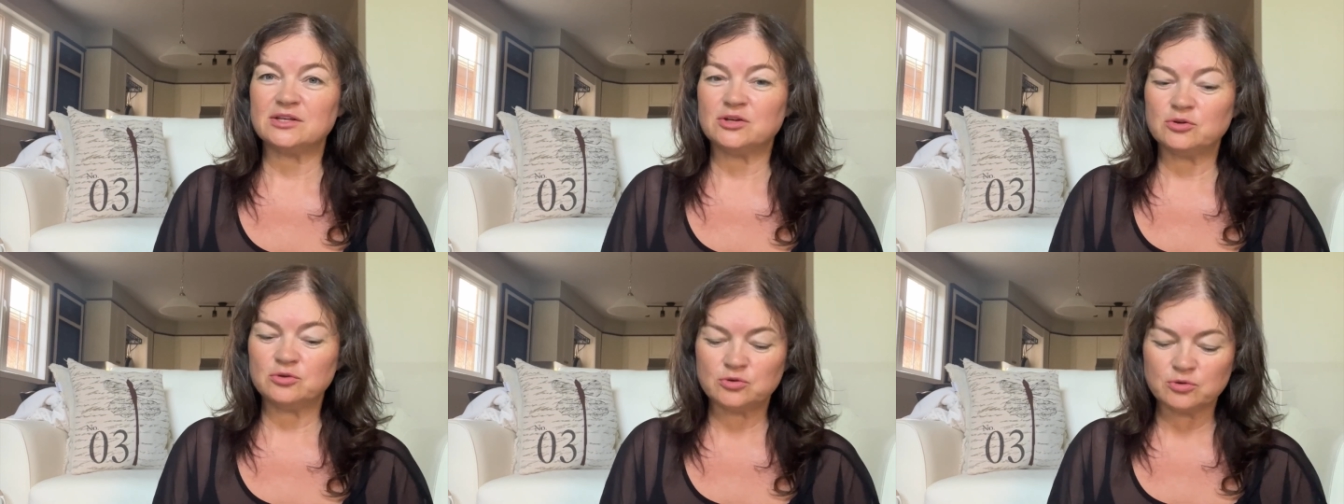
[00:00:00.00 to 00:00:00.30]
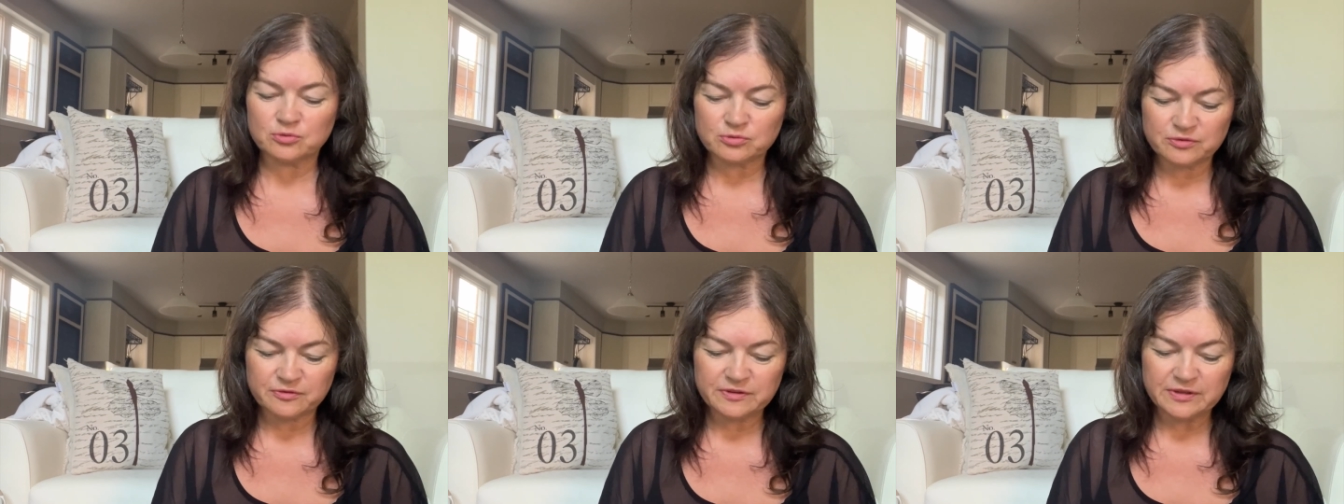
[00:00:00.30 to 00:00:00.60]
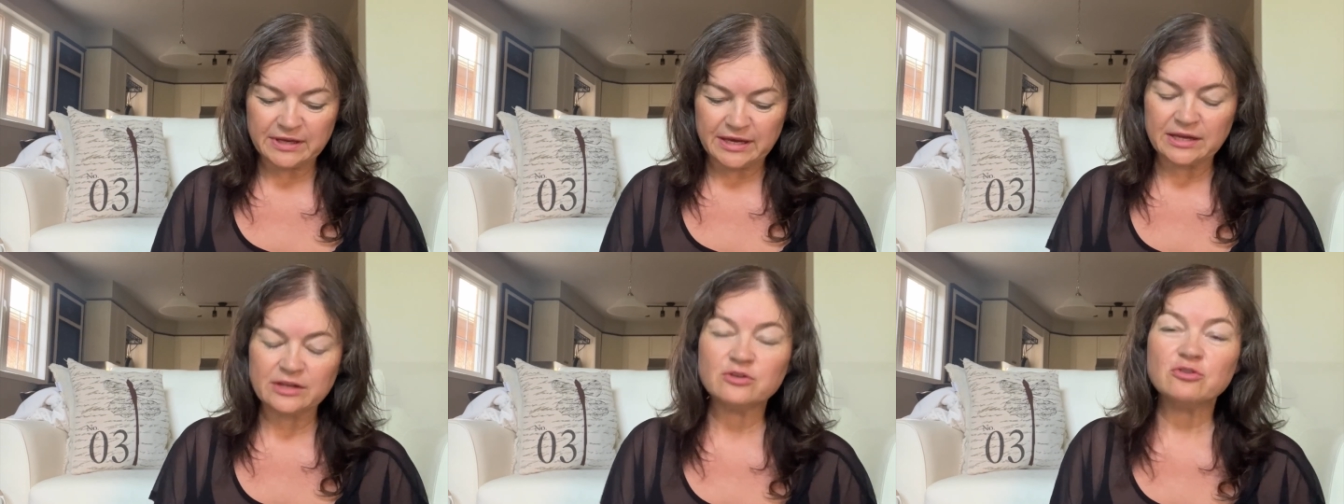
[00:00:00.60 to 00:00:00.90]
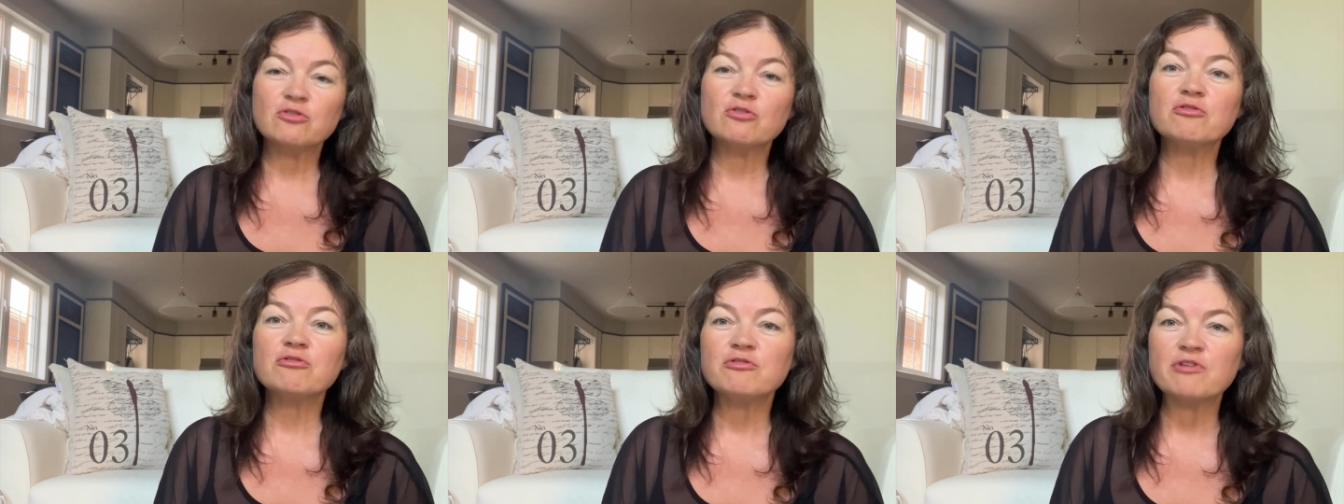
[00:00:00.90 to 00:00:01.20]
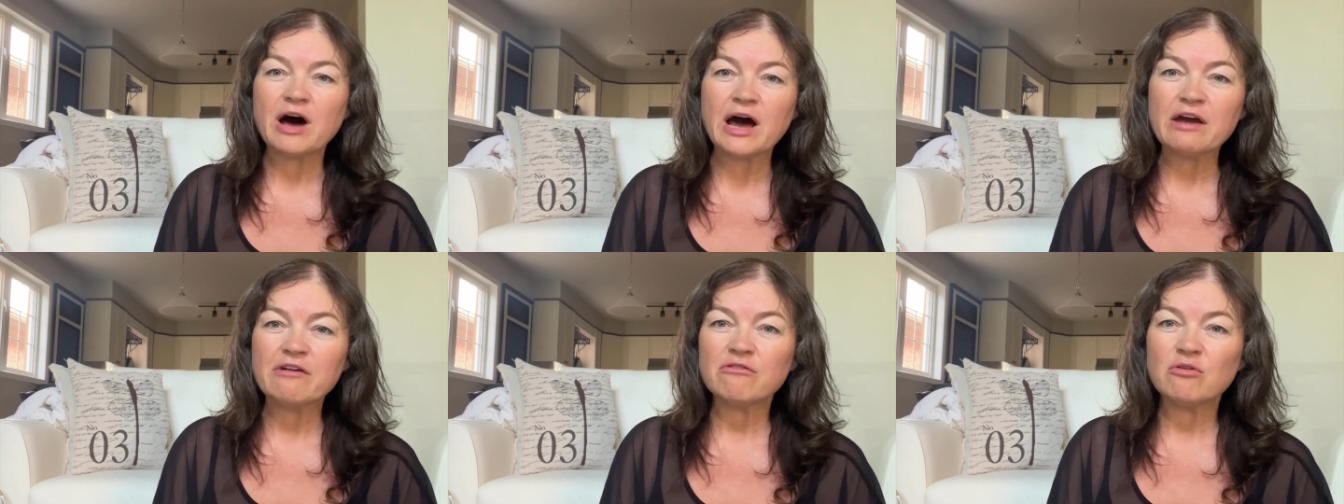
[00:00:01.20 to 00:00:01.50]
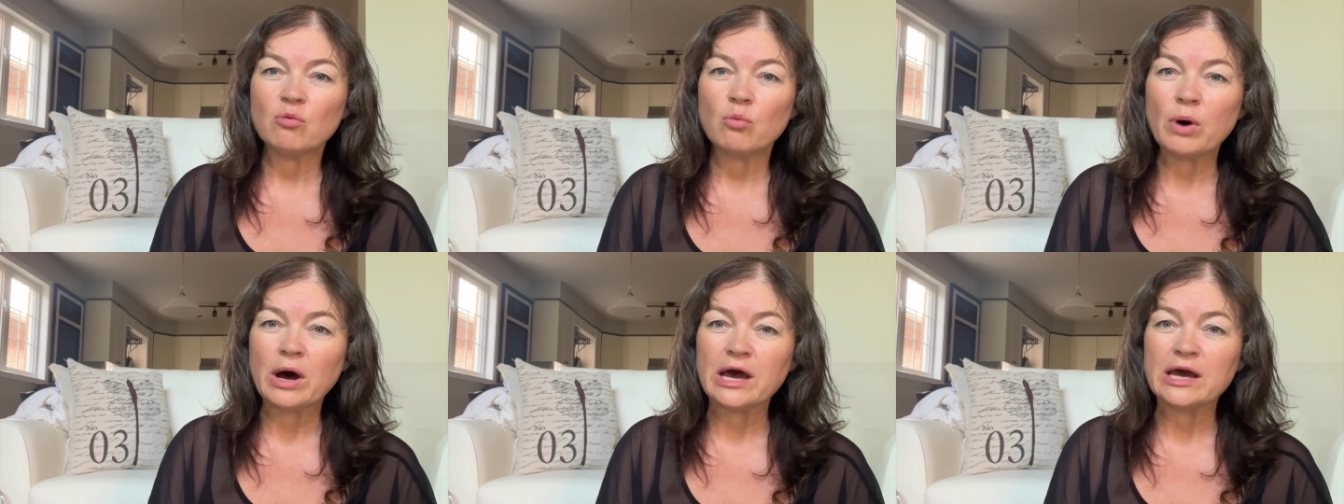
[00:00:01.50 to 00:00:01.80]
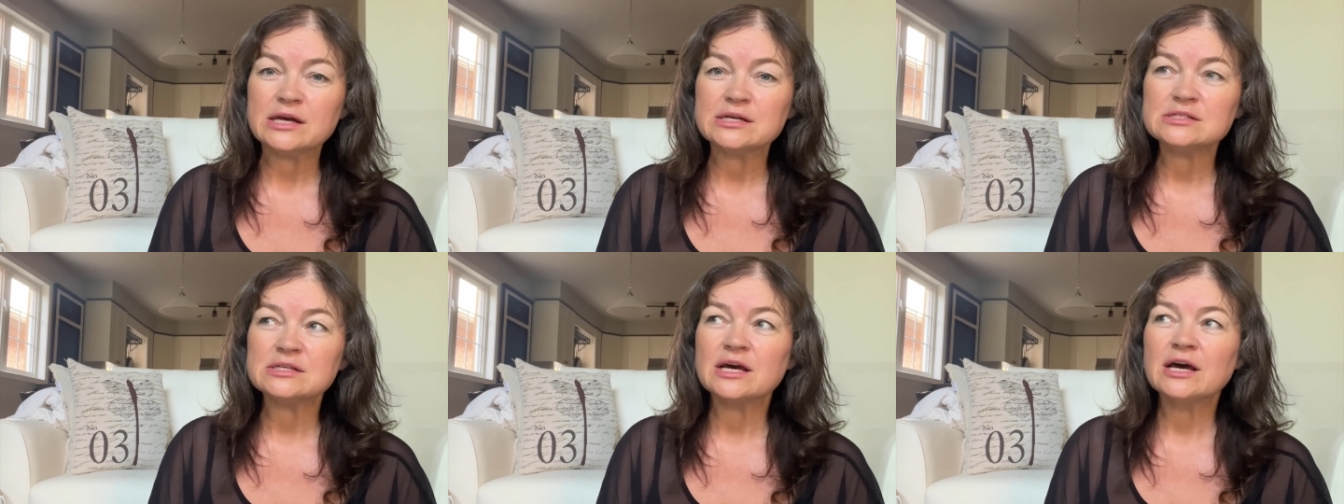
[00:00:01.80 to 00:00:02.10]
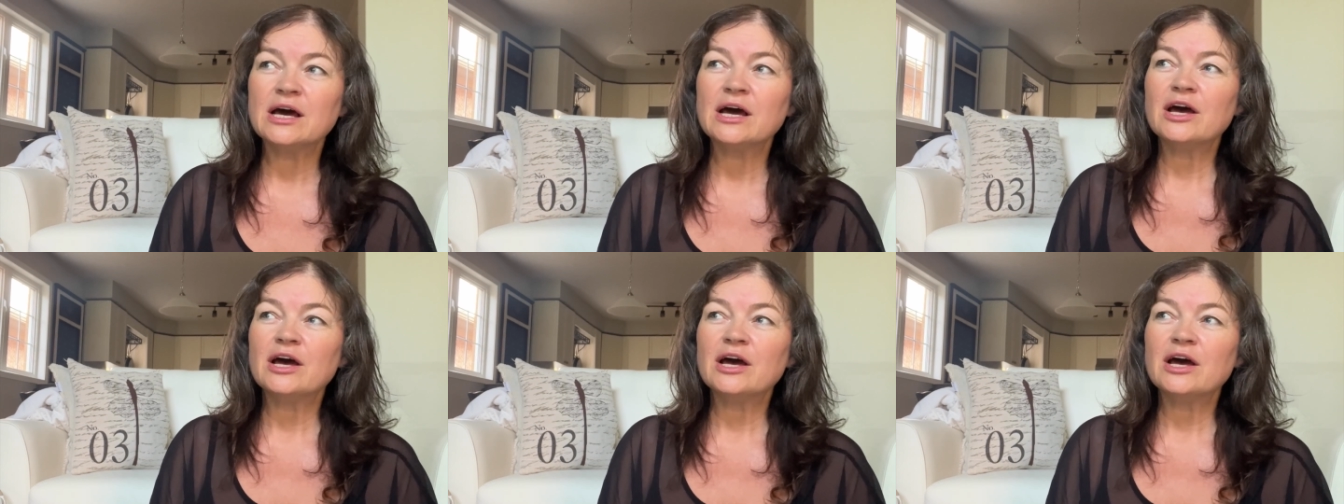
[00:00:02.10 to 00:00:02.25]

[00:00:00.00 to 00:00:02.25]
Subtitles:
You don't even get to 5 whys.